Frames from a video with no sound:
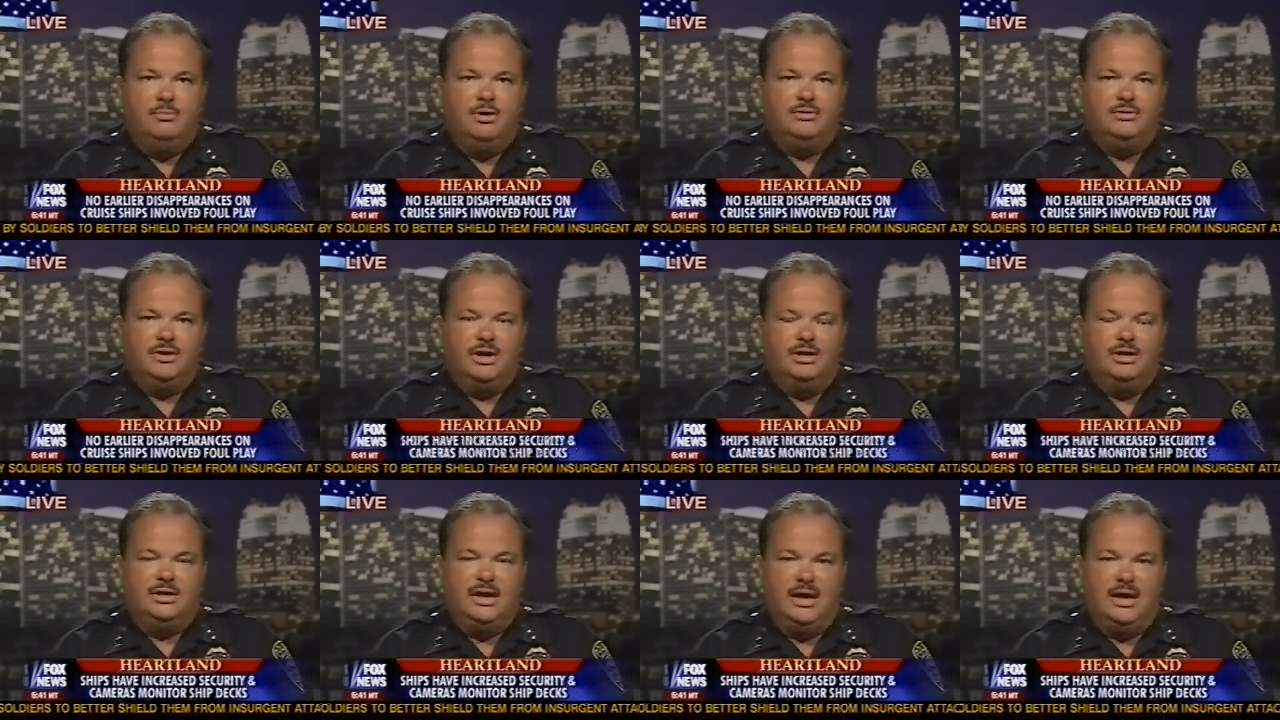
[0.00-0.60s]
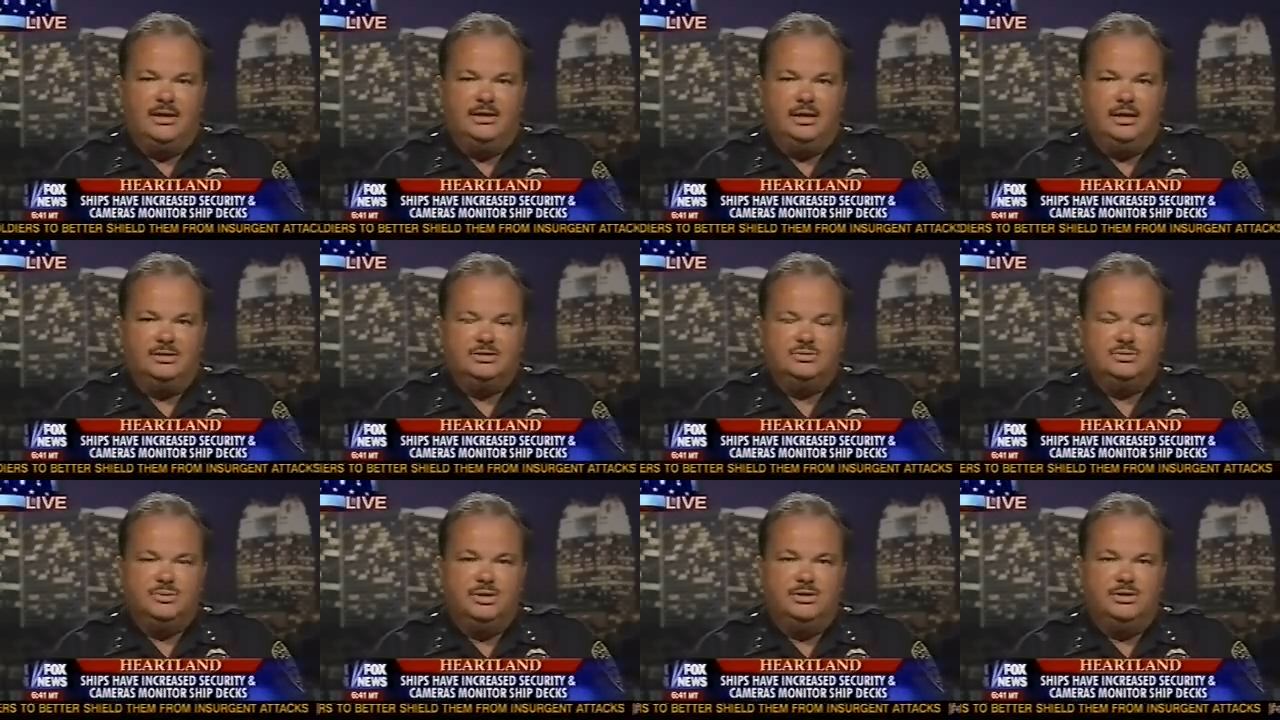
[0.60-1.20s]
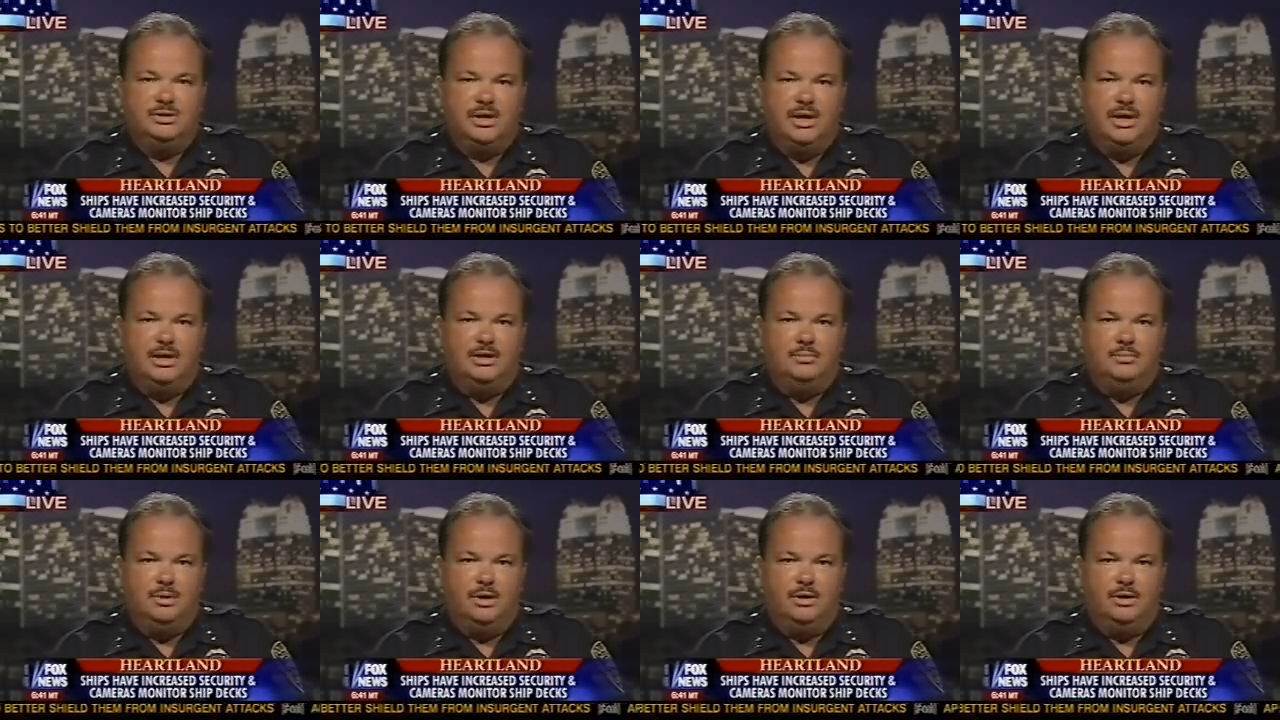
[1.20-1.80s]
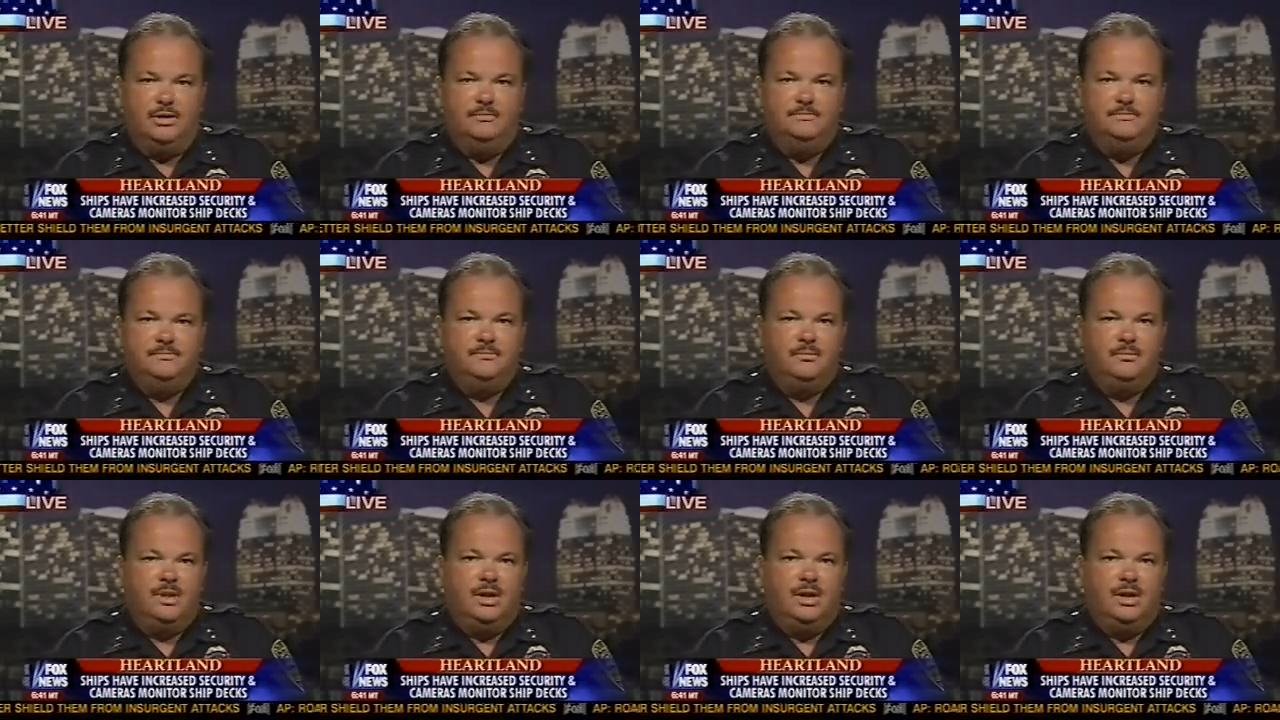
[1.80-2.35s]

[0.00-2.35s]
but they cannot speak to anybody.